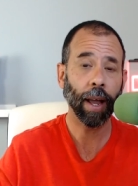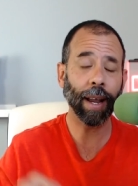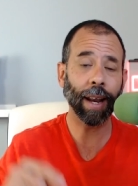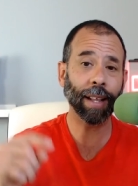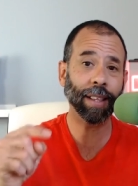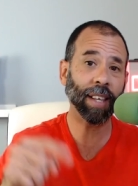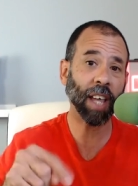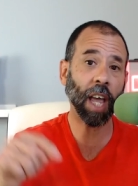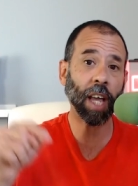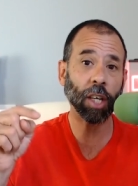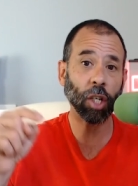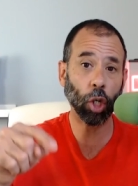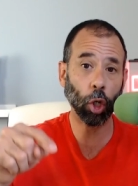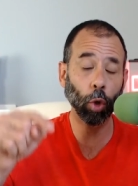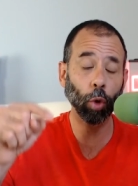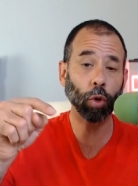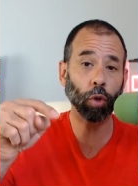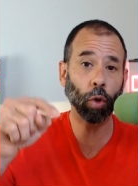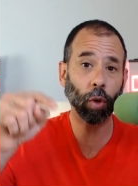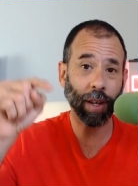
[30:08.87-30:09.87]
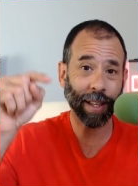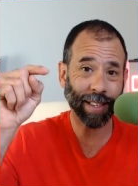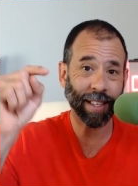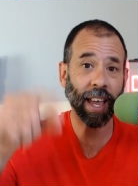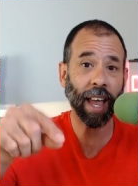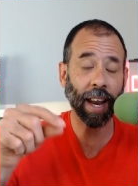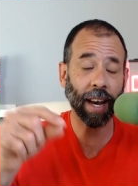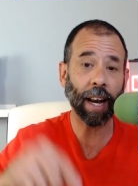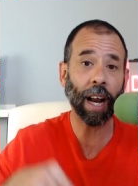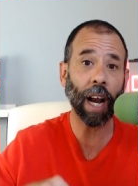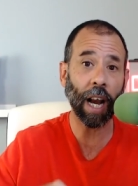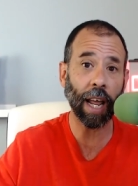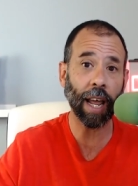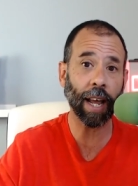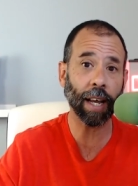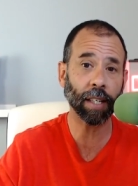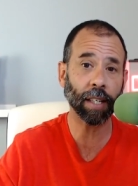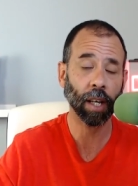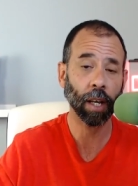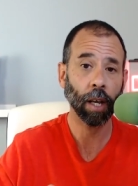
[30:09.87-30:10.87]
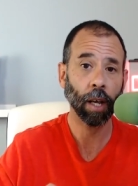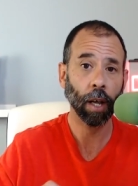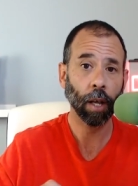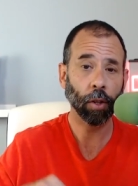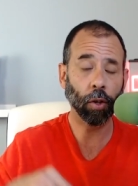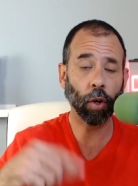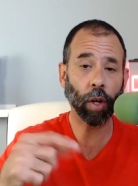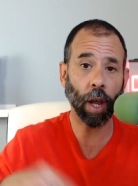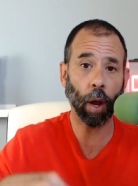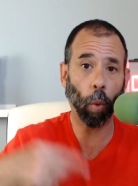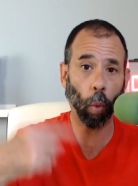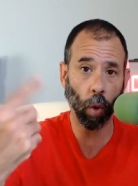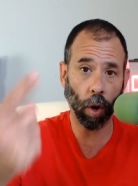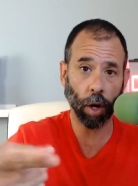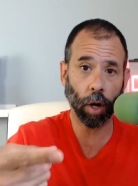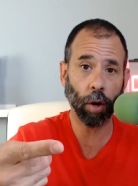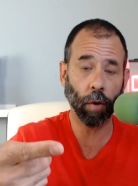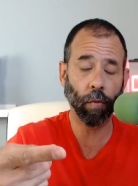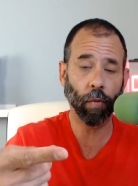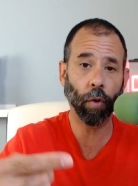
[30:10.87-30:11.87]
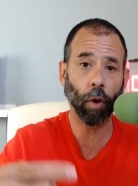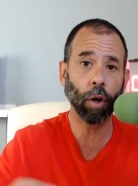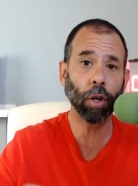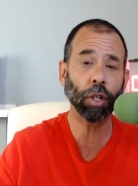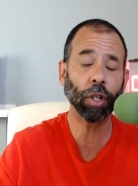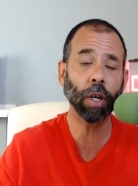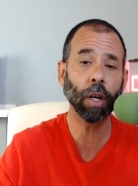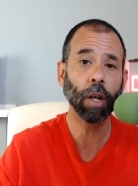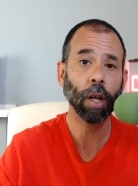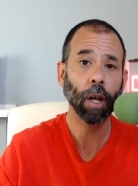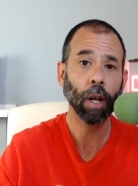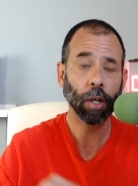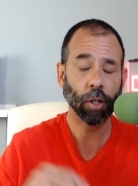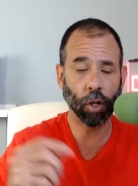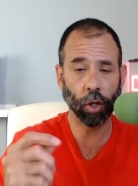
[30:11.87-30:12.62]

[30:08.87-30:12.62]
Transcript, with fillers: and it takes usually 10 clicks to get one conversion.